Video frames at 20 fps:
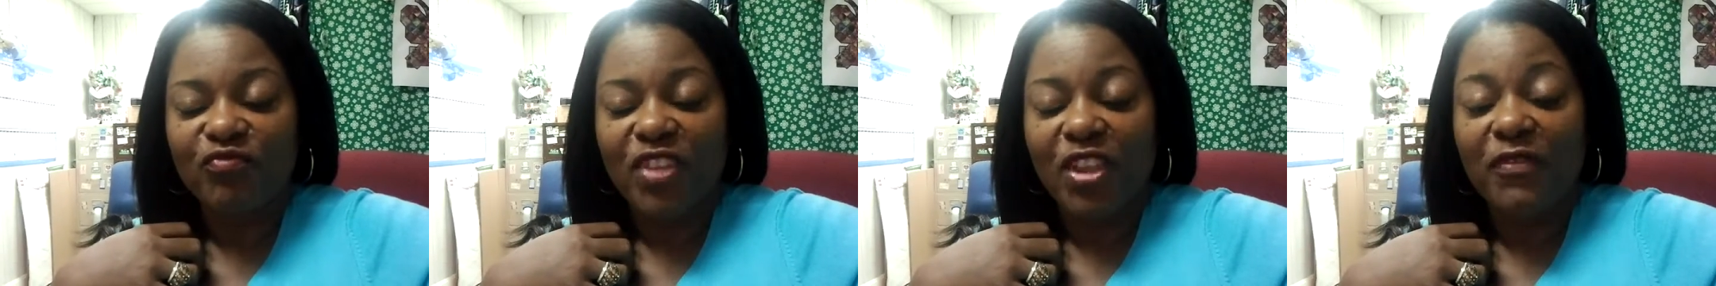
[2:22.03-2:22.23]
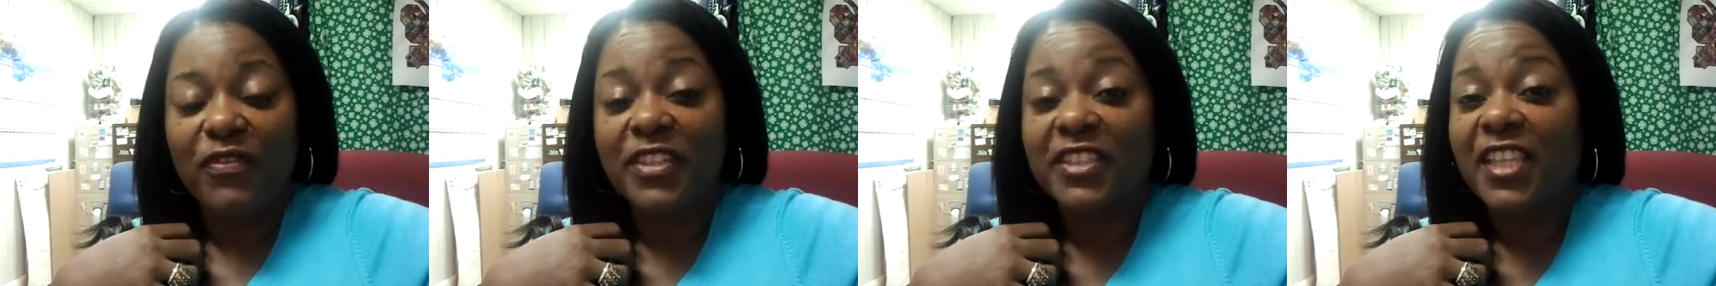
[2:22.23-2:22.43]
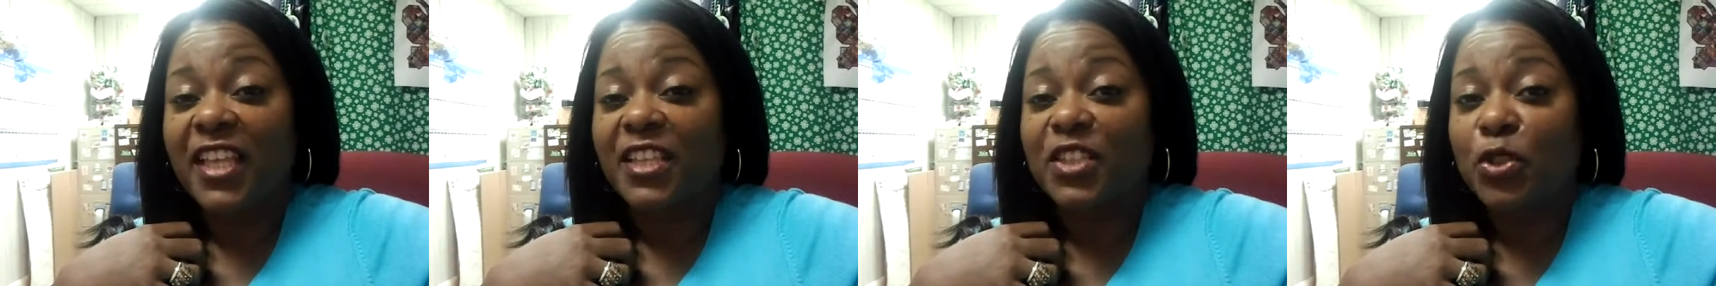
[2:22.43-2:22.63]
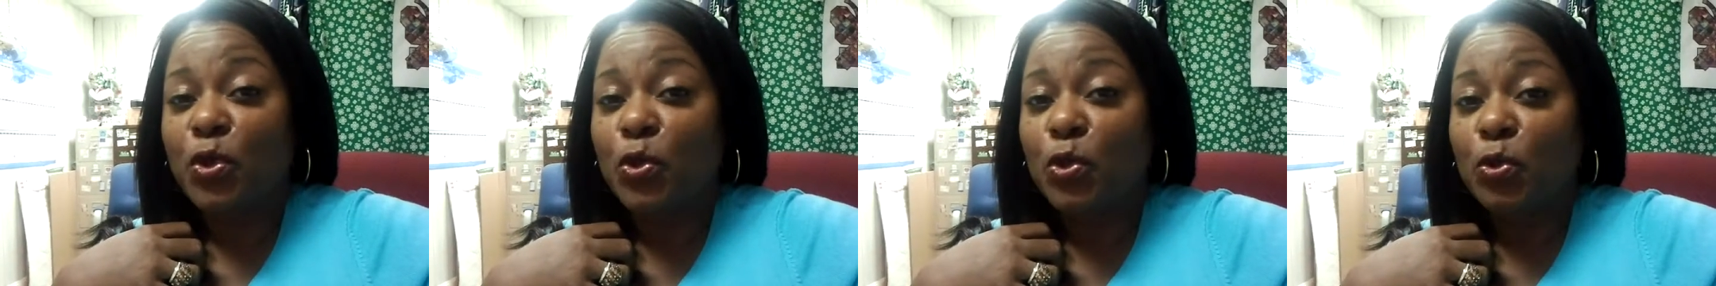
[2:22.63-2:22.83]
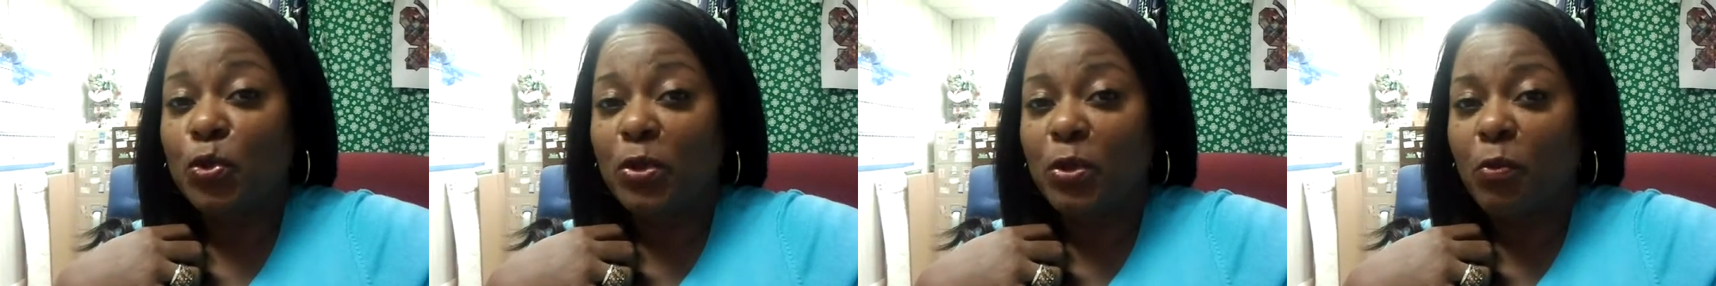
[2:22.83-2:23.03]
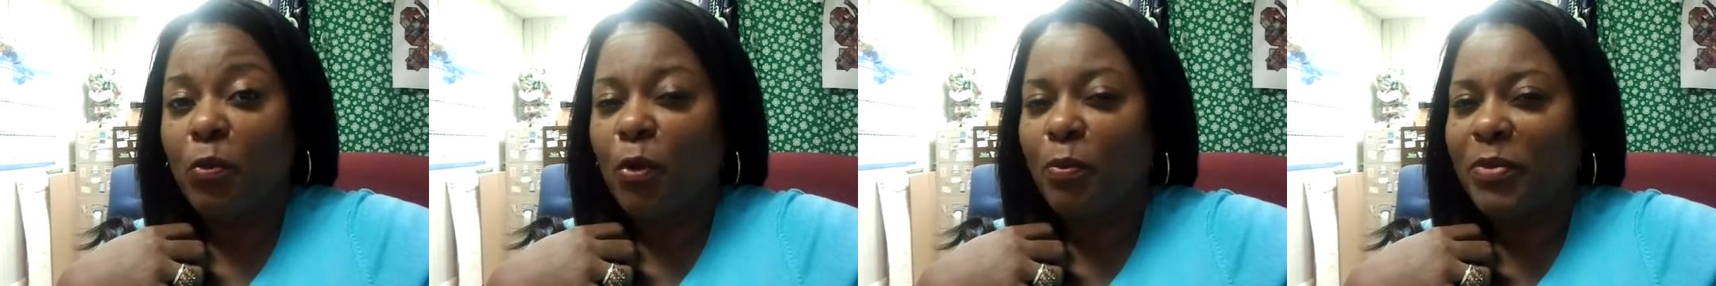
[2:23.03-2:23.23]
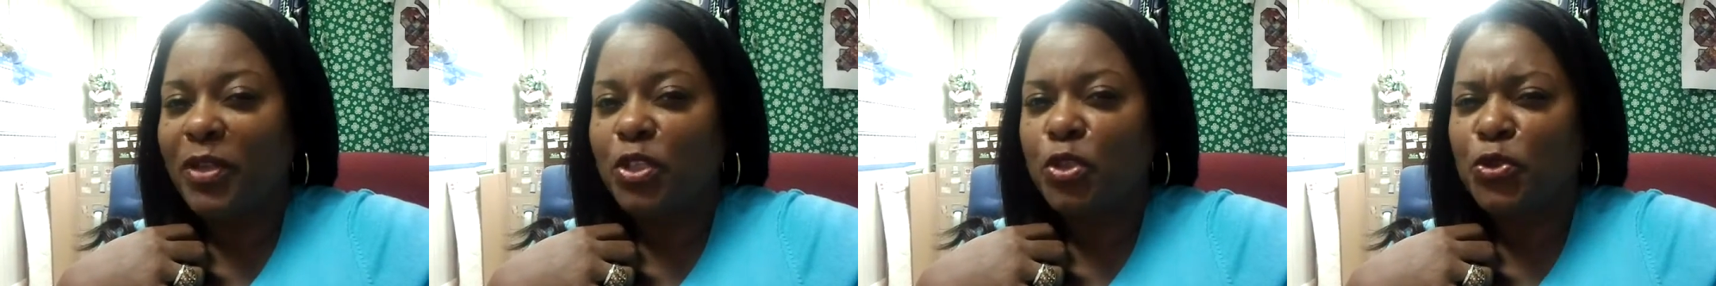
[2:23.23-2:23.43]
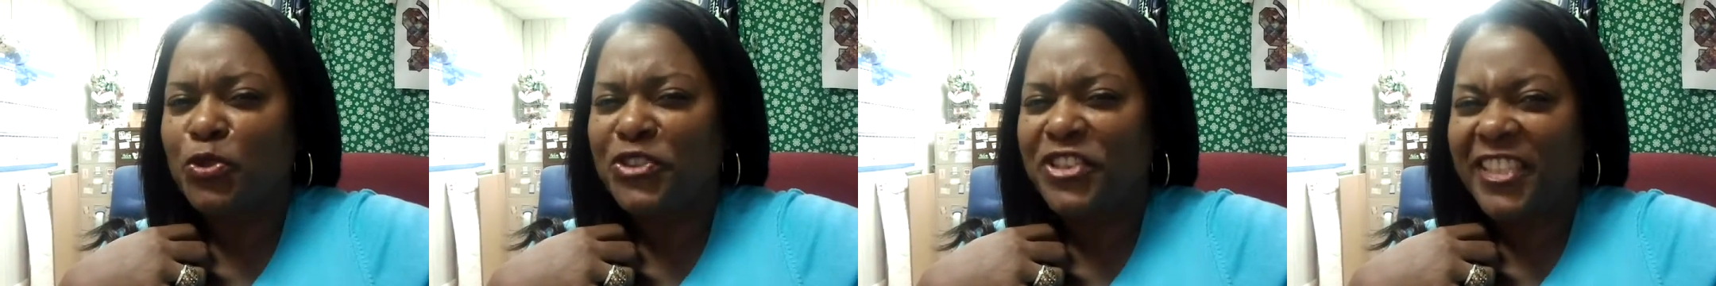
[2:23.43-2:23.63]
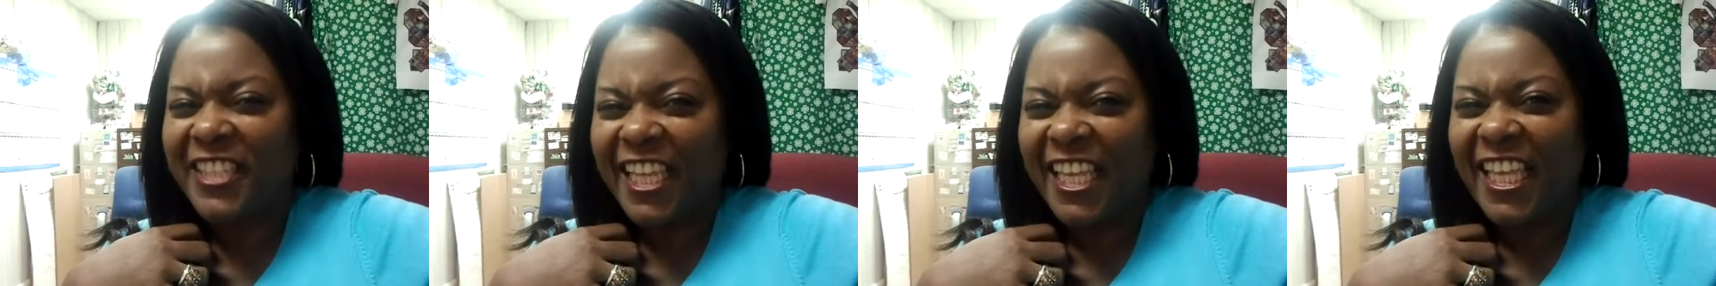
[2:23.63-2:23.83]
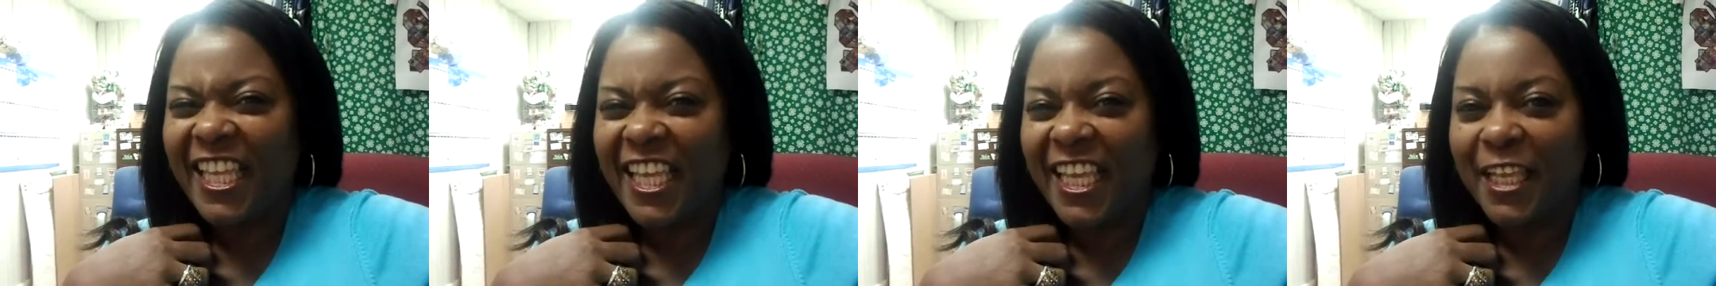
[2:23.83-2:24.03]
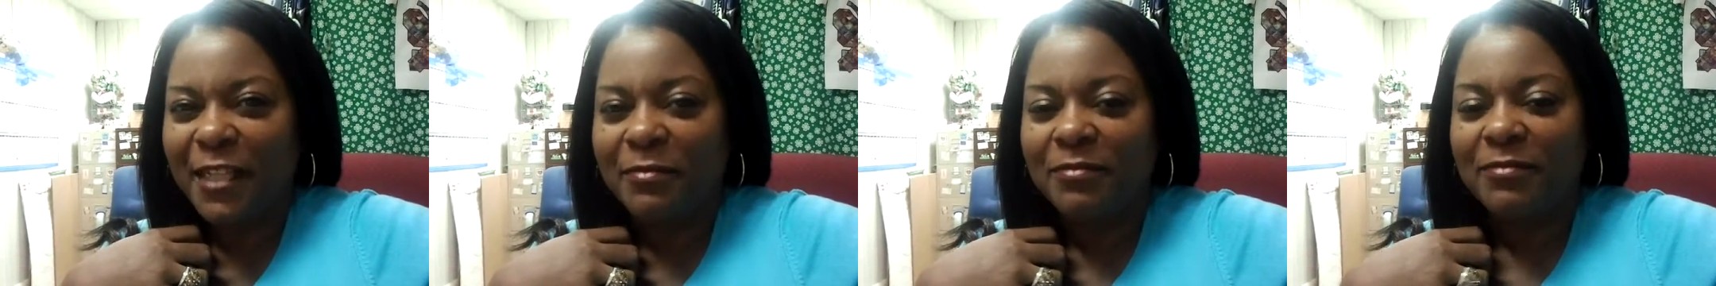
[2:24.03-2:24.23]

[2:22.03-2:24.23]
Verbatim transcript: if it stays cool, it won't be too stinky.